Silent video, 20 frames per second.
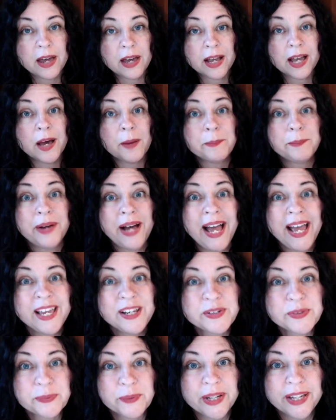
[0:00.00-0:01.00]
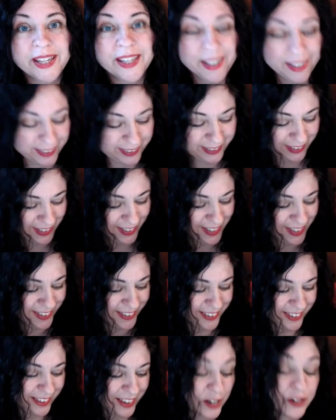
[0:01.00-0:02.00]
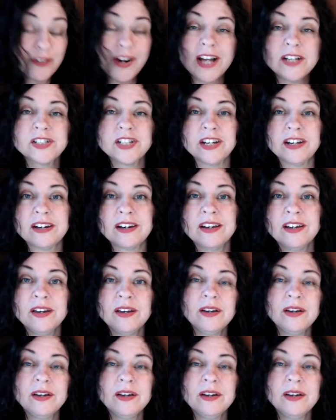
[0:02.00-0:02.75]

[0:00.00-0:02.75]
Combined with aggression.